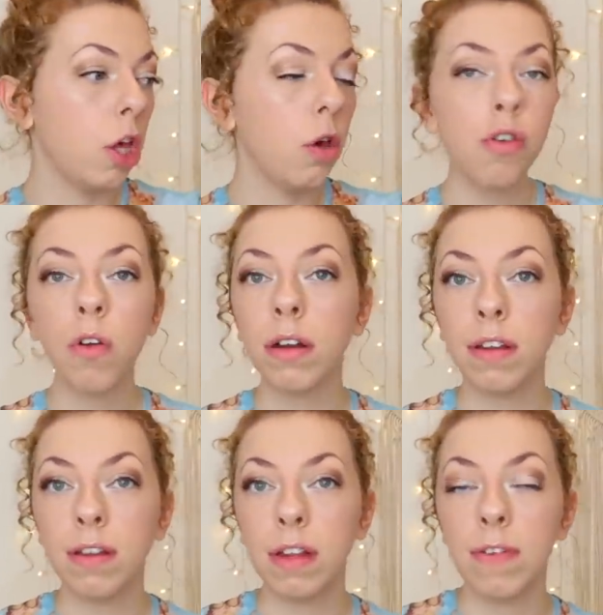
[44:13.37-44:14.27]
Use your
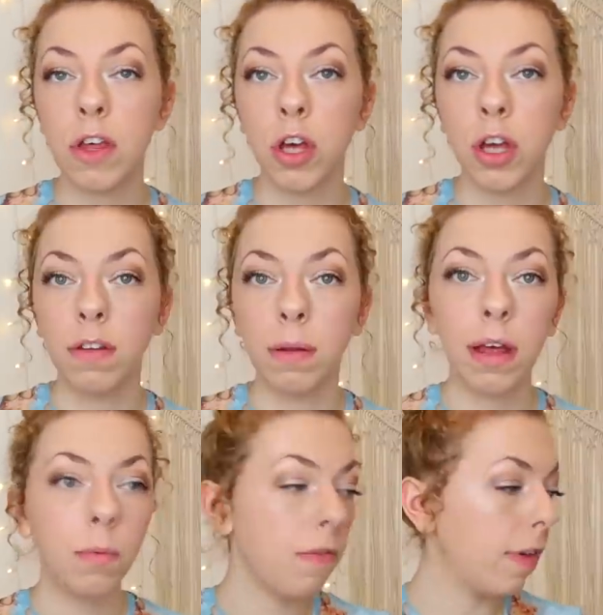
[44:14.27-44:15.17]
artistic vision.
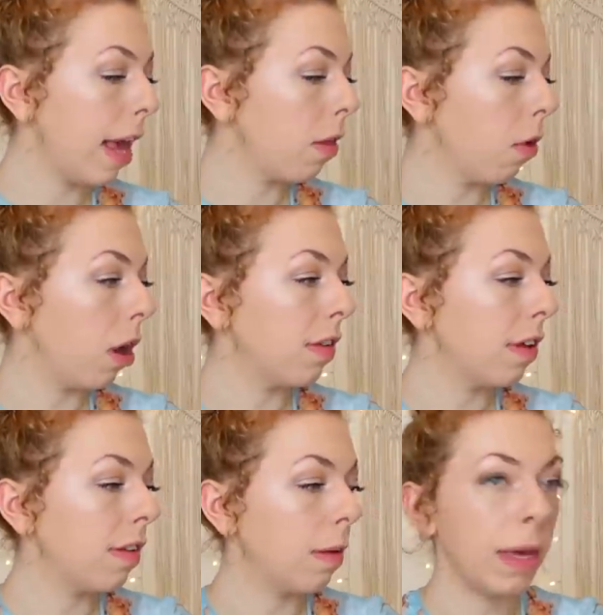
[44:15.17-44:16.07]
Sometimes we forget that we're
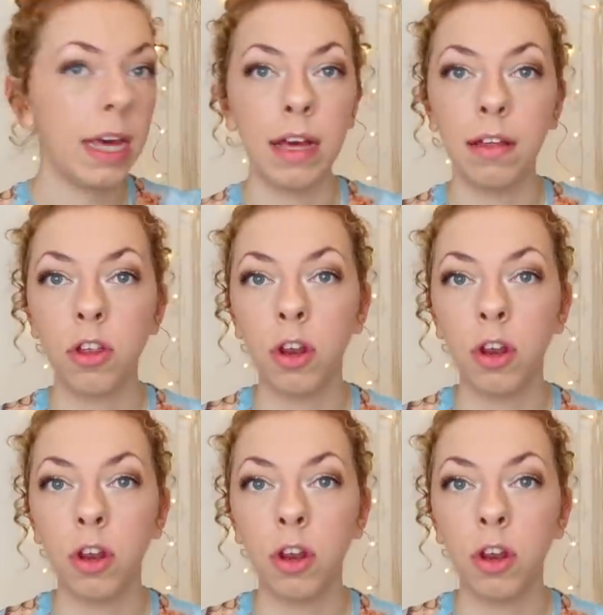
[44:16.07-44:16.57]
artistic beings.